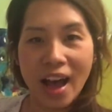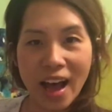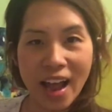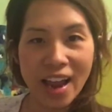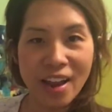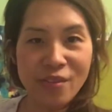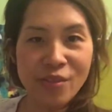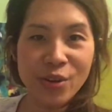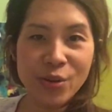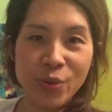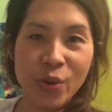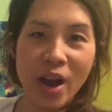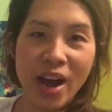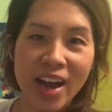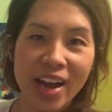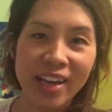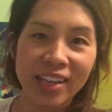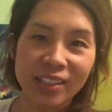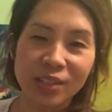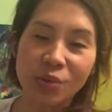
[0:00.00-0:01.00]
Hi
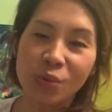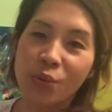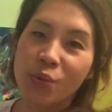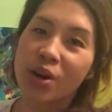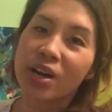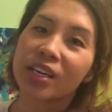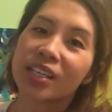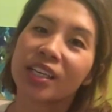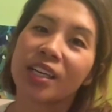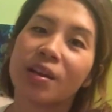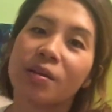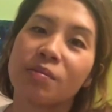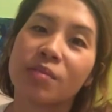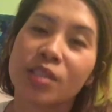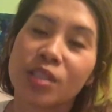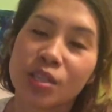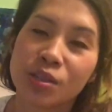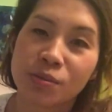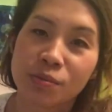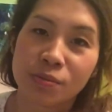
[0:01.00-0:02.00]
everyone, welcome
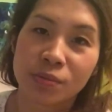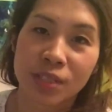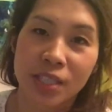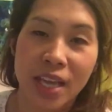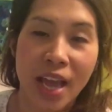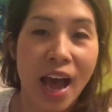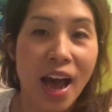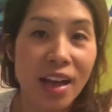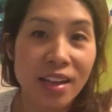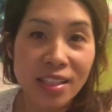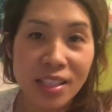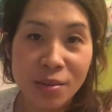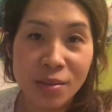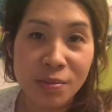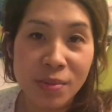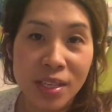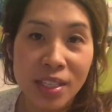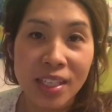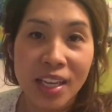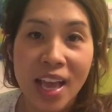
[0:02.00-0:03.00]
to the
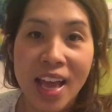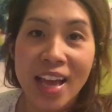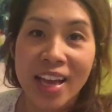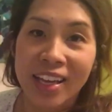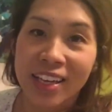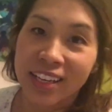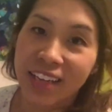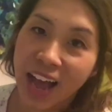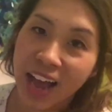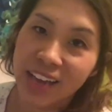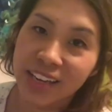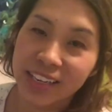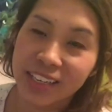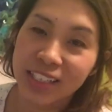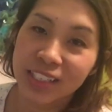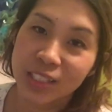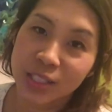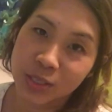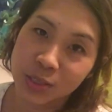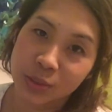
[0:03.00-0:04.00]
Ultimate
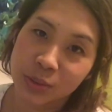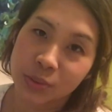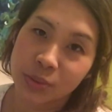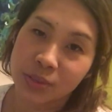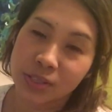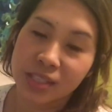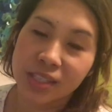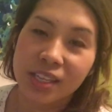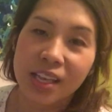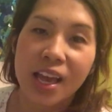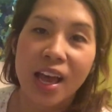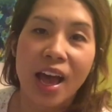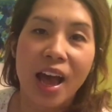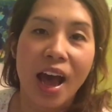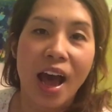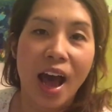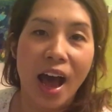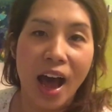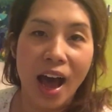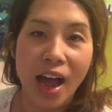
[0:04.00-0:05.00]
Guiding Tools.
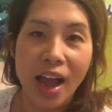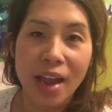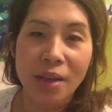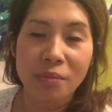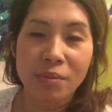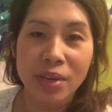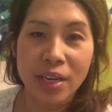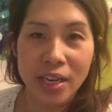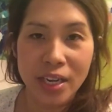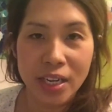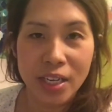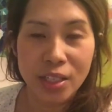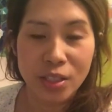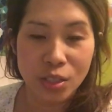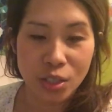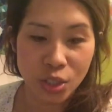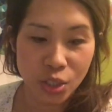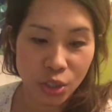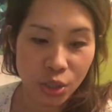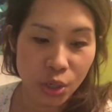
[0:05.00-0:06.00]
I'm here to
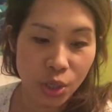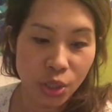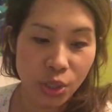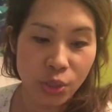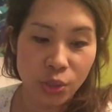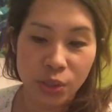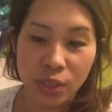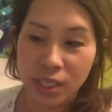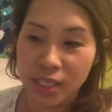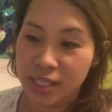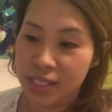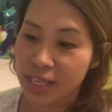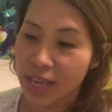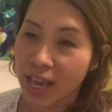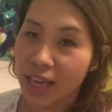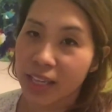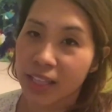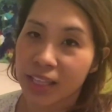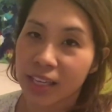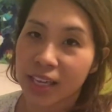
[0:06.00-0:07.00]
show you
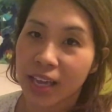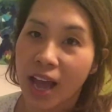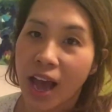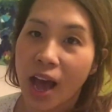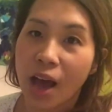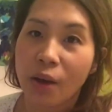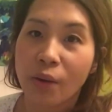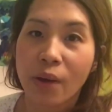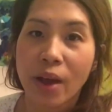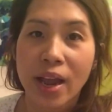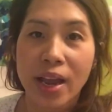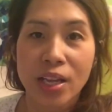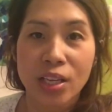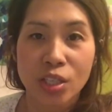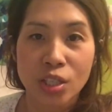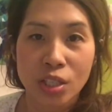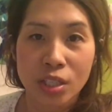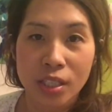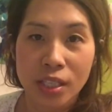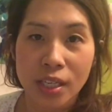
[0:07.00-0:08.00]
exactly how I
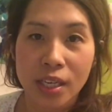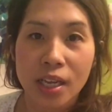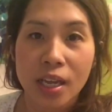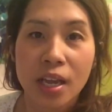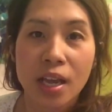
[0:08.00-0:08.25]
actually